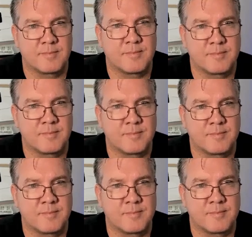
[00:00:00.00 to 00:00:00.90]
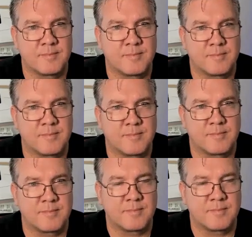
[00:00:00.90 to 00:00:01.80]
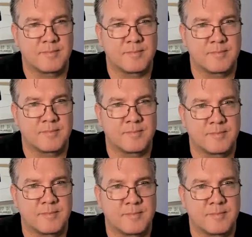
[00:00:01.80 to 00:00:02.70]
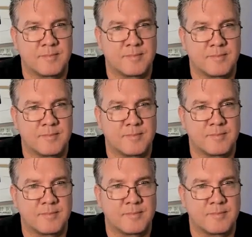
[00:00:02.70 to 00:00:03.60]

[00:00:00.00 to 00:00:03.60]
[no speech]